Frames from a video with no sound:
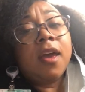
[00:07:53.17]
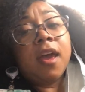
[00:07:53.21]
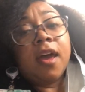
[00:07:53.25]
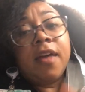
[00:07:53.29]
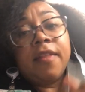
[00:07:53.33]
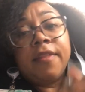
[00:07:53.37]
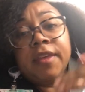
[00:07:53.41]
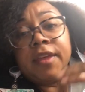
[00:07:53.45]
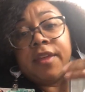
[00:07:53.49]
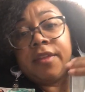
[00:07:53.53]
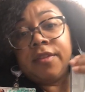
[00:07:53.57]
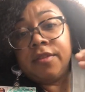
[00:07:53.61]

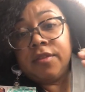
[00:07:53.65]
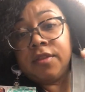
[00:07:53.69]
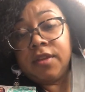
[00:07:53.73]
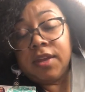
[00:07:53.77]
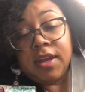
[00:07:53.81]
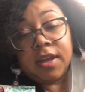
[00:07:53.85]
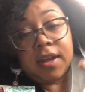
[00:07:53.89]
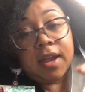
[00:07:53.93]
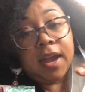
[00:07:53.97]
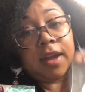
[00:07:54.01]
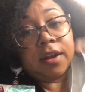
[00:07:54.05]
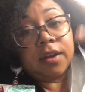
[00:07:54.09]
and then
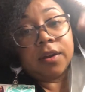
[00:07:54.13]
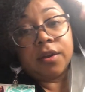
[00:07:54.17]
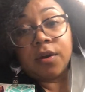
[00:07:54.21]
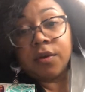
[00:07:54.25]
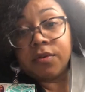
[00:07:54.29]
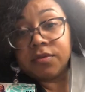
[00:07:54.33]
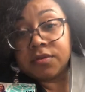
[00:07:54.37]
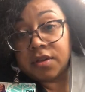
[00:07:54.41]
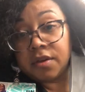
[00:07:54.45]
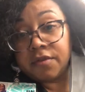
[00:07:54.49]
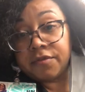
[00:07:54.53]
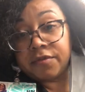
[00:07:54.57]
it kind of
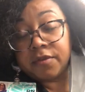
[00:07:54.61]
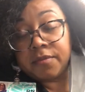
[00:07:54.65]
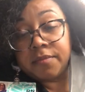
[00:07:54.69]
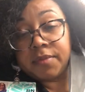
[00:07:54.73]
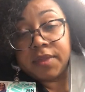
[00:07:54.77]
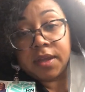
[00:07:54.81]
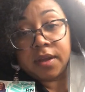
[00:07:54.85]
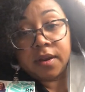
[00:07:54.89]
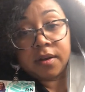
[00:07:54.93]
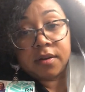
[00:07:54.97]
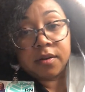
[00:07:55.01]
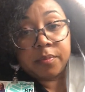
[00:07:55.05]
goes up from
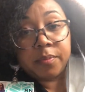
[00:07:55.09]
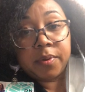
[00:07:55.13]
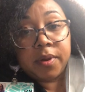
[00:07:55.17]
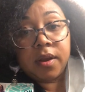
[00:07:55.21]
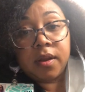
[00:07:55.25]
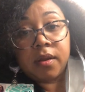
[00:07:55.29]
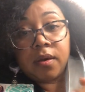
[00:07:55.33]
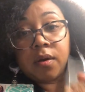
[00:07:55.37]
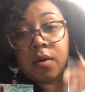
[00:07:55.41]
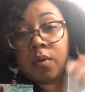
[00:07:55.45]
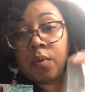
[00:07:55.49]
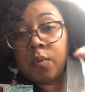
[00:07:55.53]
there
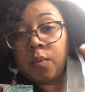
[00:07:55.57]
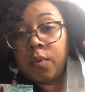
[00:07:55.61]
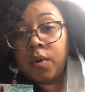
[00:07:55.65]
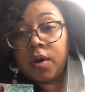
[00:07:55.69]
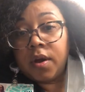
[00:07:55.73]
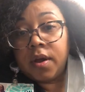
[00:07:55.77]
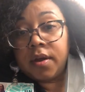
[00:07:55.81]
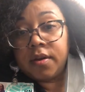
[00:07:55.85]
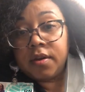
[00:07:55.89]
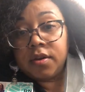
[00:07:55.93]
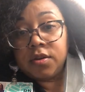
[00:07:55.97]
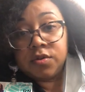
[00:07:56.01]
depending on
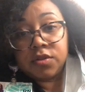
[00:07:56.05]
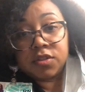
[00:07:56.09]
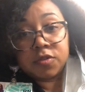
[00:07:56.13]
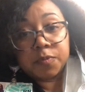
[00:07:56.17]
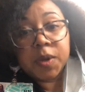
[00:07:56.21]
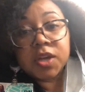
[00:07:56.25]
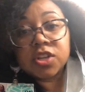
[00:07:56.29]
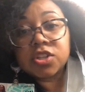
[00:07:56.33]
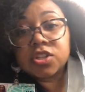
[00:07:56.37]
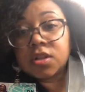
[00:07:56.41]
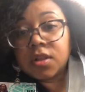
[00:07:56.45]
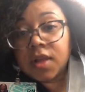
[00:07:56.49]
what you
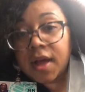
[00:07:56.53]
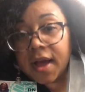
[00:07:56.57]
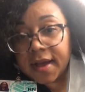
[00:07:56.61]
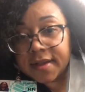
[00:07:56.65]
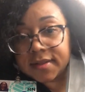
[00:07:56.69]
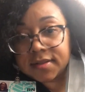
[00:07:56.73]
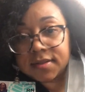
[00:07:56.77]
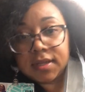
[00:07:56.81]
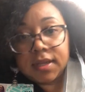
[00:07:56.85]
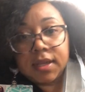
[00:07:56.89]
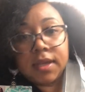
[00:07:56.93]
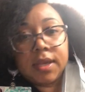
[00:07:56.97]

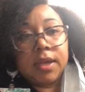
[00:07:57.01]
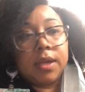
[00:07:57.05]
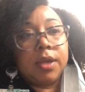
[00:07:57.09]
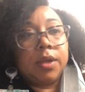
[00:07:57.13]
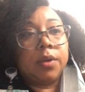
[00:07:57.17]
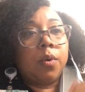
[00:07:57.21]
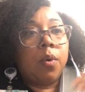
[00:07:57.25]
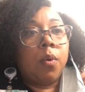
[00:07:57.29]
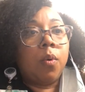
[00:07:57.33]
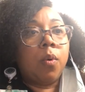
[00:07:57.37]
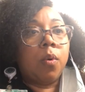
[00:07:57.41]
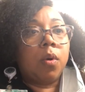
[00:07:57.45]
specialize
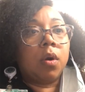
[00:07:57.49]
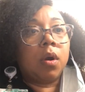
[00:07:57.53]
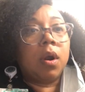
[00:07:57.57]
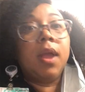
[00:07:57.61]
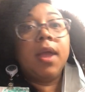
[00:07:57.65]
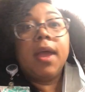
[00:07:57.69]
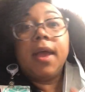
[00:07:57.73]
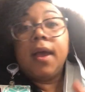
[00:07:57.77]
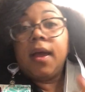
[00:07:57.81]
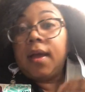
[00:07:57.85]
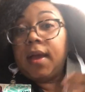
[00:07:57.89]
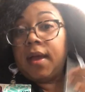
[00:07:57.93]
in, or
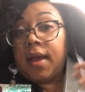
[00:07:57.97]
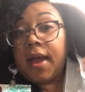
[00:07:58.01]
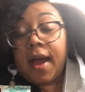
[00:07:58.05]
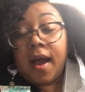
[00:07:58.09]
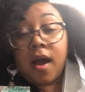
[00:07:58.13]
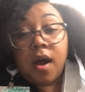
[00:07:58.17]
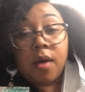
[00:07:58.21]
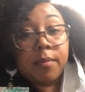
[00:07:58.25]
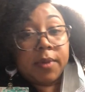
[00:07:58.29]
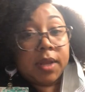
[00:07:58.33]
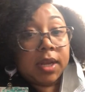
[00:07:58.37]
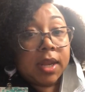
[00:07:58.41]

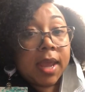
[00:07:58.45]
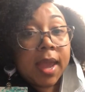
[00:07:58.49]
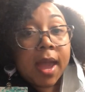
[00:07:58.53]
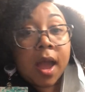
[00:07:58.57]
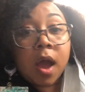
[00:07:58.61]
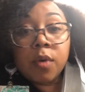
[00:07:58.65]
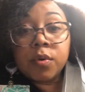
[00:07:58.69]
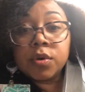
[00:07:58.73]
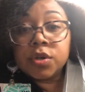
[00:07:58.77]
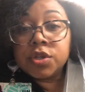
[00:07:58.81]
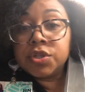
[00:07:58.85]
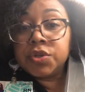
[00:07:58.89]
how many
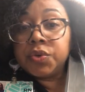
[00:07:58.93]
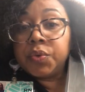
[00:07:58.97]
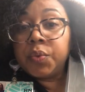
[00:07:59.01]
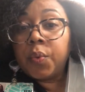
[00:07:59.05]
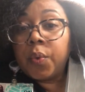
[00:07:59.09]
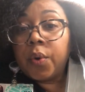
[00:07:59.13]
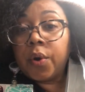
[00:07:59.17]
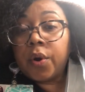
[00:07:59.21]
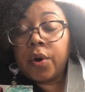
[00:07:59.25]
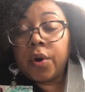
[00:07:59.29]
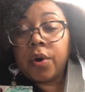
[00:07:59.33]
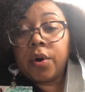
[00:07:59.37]
hours you
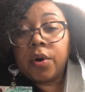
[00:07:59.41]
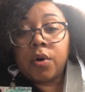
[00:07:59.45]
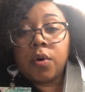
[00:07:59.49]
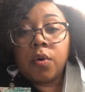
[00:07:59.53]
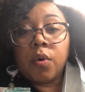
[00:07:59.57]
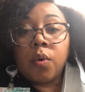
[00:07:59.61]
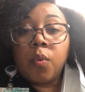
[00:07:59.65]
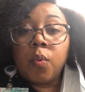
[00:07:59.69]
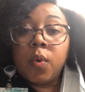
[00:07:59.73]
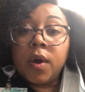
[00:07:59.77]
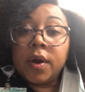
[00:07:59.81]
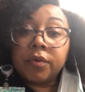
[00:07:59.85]
work,
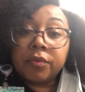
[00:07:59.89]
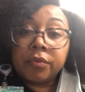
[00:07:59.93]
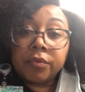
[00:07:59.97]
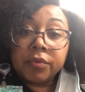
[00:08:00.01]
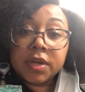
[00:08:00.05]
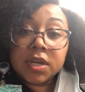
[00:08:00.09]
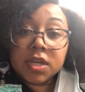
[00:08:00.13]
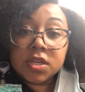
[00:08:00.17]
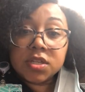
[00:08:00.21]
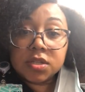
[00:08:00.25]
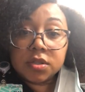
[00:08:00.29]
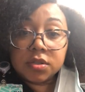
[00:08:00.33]
or what
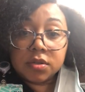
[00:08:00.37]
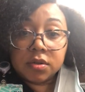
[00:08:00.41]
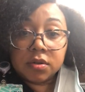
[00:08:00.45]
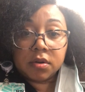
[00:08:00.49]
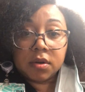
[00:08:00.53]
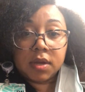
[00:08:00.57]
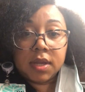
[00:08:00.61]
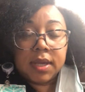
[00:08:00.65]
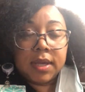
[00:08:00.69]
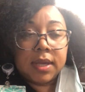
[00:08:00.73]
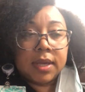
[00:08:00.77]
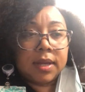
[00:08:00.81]
region
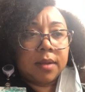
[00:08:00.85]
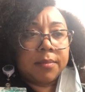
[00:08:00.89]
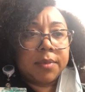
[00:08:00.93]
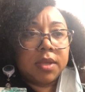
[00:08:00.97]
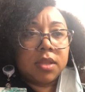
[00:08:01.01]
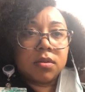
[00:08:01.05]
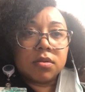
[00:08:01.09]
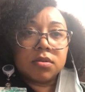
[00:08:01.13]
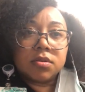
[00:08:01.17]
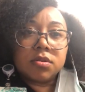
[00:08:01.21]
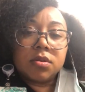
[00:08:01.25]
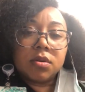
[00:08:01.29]
in. I
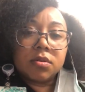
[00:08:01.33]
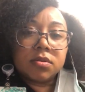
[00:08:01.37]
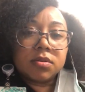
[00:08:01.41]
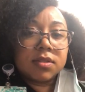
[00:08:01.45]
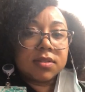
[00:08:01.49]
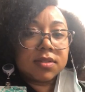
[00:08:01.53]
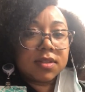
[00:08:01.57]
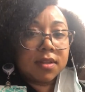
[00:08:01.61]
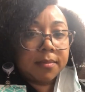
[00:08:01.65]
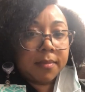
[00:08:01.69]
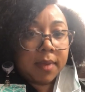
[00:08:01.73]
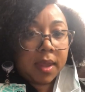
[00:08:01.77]
mean, there's
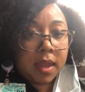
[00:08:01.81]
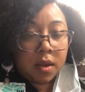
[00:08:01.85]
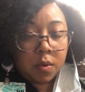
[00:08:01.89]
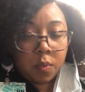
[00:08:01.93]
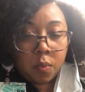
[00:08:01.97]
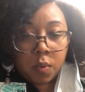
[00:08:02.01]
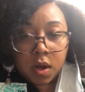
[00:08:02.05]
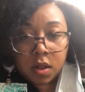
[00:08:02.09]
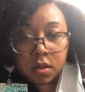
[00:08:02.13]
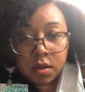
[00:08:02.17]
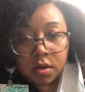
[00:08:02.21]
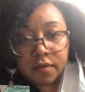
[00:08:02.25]
nurses that make
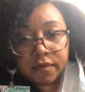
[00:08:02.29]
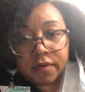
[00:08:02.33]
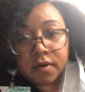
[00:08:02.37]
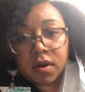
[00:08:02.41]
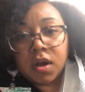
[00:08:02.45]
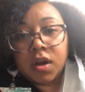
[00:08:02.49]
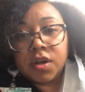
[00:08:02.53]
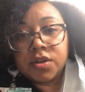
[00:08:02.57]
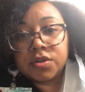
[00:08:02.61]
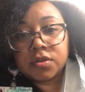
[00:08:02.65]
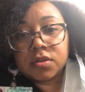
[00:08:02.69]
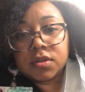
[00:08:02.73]
well over
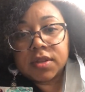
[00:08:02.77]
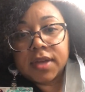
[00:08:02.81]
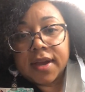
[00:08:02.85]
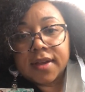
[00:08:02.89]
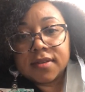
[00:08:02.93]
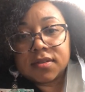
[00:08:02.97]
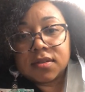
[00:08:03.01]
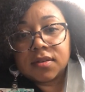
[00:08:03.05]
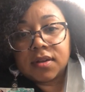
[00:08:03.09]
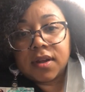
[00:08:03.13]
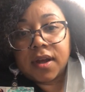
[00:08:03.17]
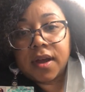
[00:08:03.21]

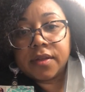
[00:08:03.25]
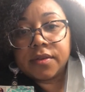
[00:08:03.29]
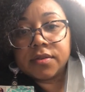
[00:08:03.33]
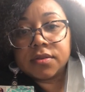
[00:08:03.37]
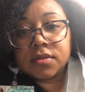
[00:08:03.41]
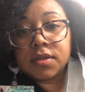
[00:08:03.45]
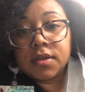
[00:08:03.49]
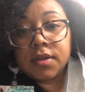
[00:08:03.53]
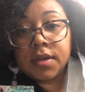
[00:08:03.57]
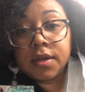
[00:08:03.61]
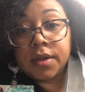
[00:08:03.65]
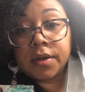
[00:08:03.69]

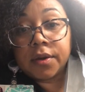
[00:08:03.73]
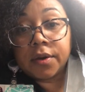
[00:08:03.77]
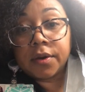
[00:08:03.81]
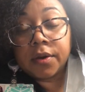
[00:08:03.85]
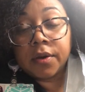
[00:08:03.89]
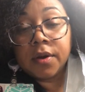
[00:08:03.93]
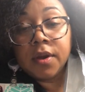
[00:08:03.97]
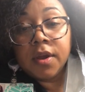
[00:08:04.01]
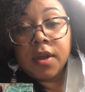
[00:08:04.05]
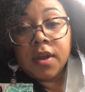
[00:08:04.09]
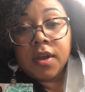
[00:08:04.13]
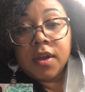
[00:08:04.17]
$100,000 a
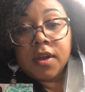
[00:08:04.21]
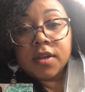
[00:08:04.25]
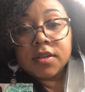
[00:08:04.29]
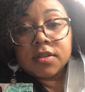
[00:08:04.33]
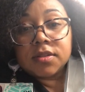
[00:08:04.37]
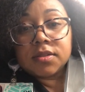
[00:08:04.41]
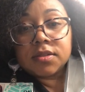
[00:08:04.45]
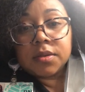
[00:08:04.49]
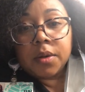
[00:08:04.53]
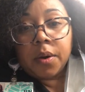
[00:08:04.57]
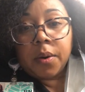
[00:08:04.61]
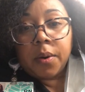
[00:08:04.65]
year.
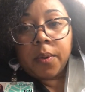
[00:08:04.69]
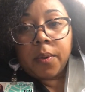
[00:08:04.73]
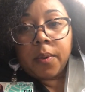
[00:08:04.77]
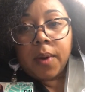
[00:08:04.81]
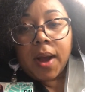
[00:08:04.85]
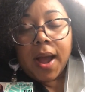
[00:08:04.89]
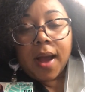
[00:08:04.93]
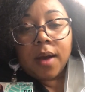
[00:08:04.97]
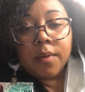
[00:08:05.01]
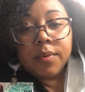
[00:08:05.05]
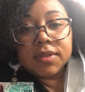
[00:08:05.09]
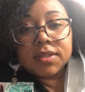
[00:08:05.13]
So
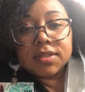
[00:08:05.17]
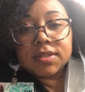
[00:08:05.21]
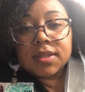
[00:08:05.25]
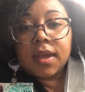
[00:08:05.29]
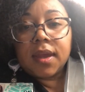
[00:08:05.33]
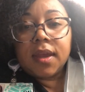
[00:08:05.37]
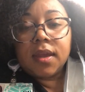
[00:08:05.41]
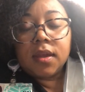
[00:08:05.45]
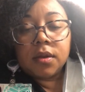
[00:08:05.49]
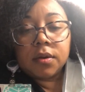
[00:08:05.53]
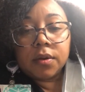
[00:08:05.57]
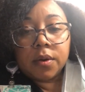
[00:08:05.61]
I would
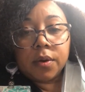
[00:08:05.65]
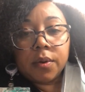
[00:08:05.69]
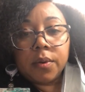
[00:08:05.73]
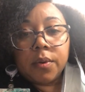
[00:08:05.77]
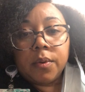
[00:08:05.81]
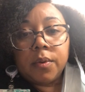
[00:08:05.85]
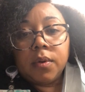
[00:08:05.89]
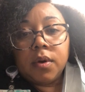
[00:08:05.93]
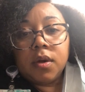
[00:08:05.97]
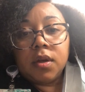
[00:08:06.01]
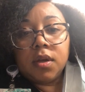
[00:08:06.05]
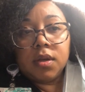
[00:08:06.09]
say,
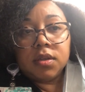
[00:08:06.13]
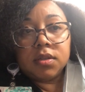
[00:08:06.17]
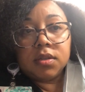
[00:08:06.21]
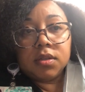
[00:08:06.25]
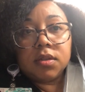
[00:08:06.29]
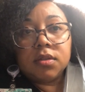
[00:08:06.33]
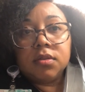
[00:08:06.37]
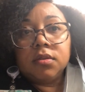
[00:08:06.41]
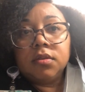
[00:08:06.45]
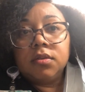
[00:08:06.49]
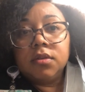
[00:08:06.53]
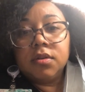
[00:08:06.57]

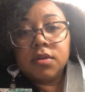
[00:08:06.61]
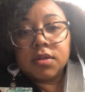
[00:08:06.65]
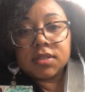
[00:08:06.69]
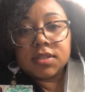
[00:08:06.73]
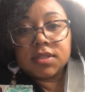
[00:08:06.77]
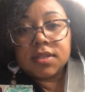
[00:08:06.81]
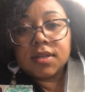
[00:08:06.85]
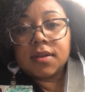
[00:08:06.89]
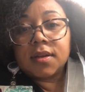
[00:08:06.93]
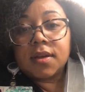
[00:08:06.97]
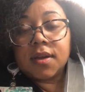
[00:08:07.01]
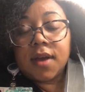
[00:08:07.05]
look
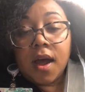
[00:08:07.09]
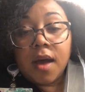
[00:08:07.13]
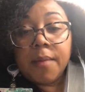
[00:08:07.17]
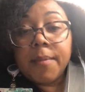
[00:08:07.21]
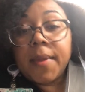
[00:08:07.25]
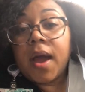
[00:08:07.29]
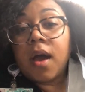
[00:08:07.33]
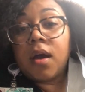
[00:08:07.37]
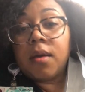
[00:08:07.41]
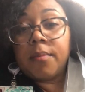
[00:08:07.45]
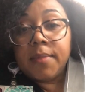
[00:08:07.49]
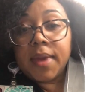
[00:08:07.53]
to come
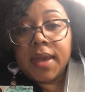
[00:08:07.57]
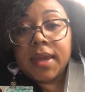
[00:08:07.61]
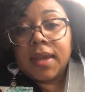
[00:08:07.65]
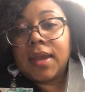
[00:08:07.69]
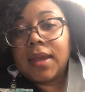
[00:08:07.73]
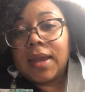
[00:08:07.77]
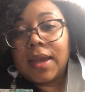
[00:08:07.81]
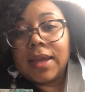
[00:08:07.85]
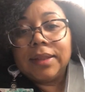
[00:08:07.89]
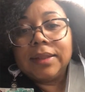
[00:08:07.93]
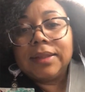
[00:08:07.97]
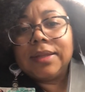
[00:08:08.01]
out
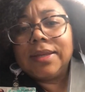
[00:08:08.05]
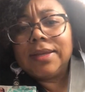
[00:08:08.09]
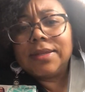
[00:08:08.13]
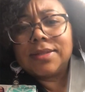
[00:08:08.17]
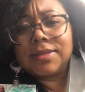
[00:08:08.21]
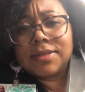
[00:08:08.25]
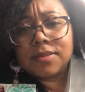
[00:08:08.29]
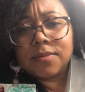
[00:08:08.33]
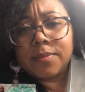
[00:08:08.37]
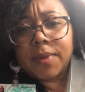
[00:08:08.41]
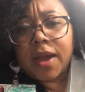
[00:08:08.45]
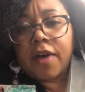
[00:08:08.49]
making at
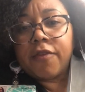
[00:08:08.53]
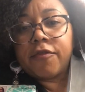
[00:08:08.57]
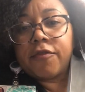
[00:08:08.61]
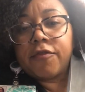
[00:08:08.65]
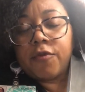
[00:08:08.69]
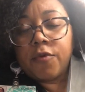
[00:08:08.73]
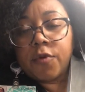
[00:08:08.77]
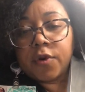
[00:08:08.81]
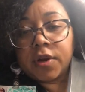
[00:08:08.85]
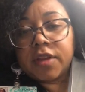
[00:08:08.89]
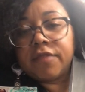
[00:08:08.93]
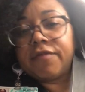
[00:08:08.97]
least about
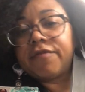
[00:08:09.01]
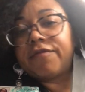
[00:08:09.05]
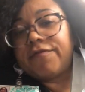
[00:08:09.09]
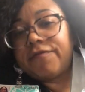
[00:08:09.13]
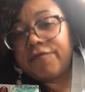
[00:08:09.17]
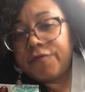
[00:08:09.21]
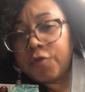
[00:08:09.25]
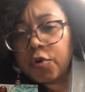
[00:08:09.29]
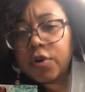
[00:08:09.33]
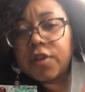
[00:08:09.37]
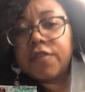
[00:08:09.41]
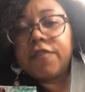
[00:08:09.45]

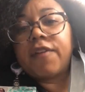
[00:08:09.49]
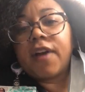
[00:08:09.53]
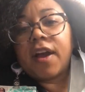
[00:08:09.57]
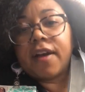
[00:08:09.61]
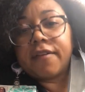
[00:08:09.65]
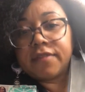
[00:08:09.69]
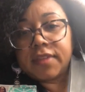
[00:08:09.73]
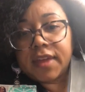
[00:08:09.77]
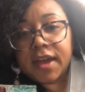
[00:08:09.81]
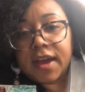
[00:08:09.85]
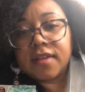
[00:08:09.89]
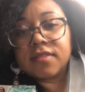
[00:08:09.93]

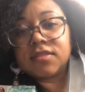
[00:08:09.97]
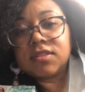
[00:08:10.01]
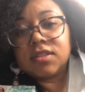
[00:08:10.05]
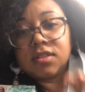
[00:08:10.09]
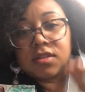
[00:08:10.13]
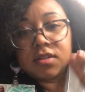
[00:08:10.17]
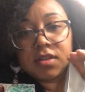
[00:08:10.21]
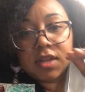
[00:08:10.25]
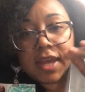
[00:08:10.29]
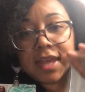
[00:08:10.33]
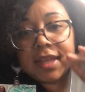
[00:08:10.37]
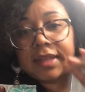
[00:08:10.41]

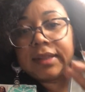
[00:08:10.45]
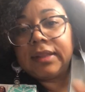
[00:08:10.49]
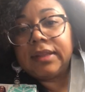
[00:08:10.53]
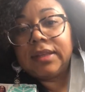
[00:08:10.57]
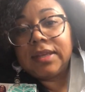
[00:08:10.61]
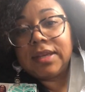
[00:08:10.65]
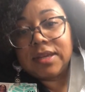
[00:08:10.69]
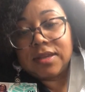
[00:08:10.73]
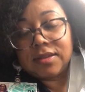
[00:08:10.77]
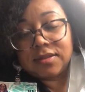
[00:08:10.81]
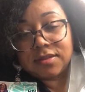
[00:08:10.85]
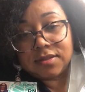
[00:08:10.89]
$45,000 at
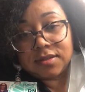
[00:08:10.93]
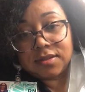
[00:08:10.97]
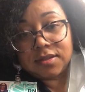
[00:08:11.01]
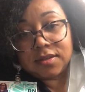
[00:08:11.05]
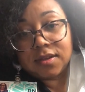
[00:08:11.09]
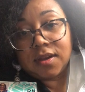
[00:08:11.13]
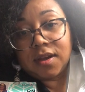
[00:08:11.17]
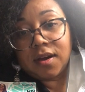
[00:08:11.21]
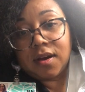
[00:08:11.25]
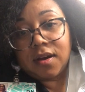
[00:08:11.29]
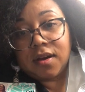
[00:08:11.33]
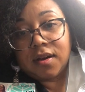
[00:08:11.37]
least.
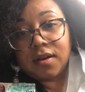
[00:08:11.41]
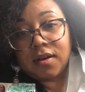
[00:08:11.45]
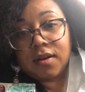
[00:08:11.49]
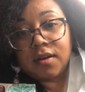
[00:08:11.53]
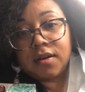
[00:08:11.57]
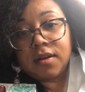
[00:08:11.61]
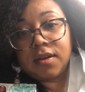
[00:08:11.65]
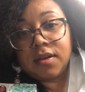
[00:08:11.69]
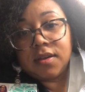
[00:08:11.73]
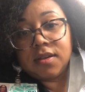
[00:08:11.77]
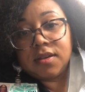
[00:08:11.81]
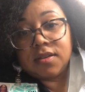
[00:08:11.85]

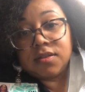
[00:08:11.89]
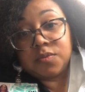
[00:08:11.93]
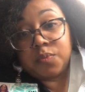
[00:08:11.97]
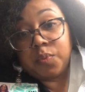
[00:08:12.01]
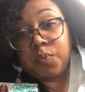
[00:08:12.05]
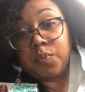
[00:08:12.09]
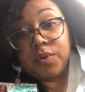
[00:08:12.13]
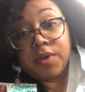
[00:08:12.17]
As